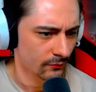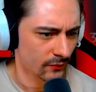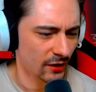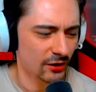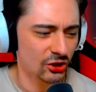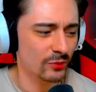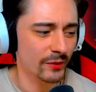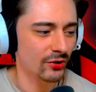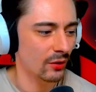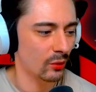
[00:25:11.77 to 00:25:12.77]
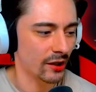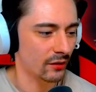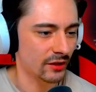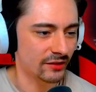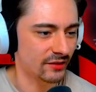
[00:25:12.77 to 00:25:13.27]
Yeah, there should be like, no one
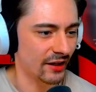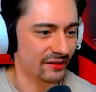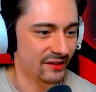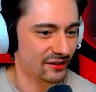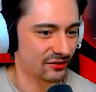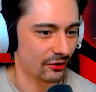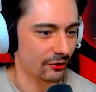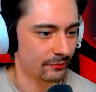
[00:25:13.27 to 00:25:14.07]
out at this time.